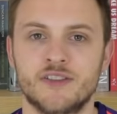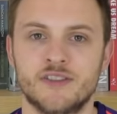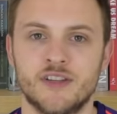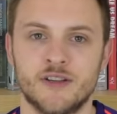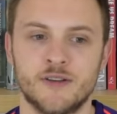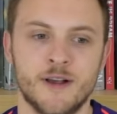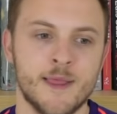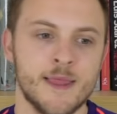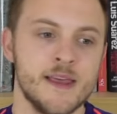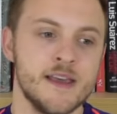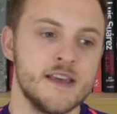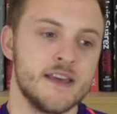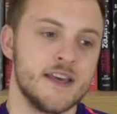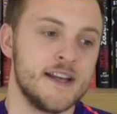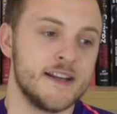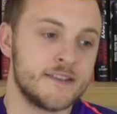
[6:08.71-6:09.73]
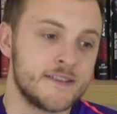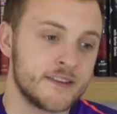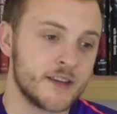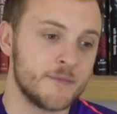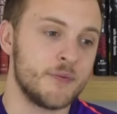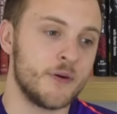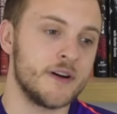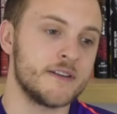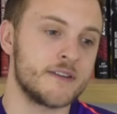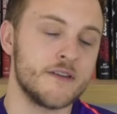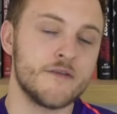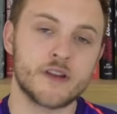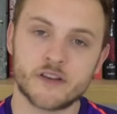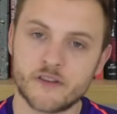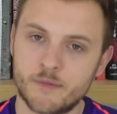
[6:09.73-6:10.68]
So it's
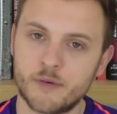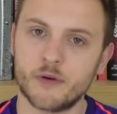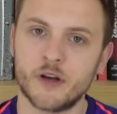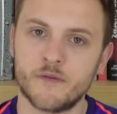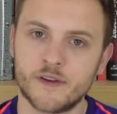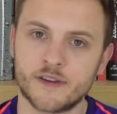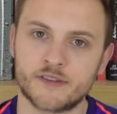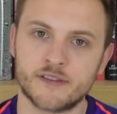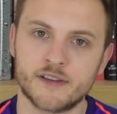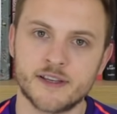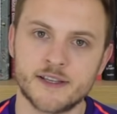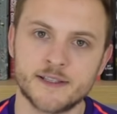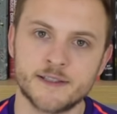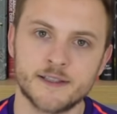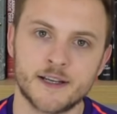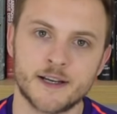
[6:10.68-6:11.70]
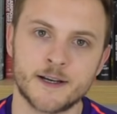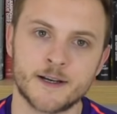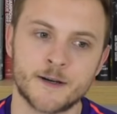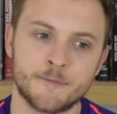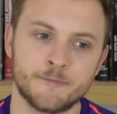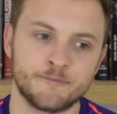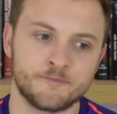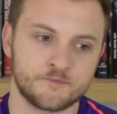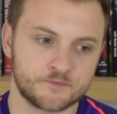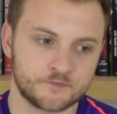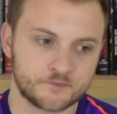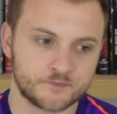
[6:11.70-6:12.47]
disappointing for Liverpool, obviously. Um,